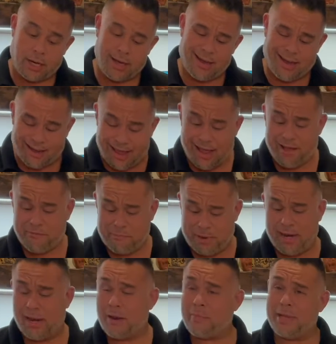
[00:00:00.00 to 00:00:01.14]
I have been
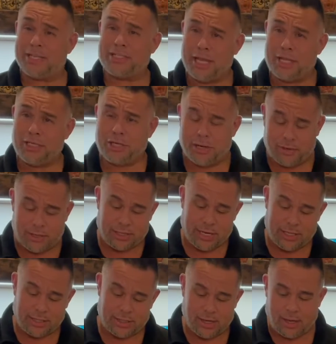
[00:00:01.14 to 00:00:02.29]
a little bit stingy on the
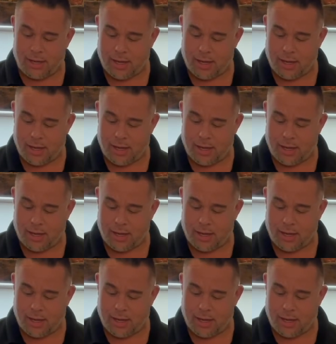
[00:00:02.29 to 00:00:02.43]
ginger.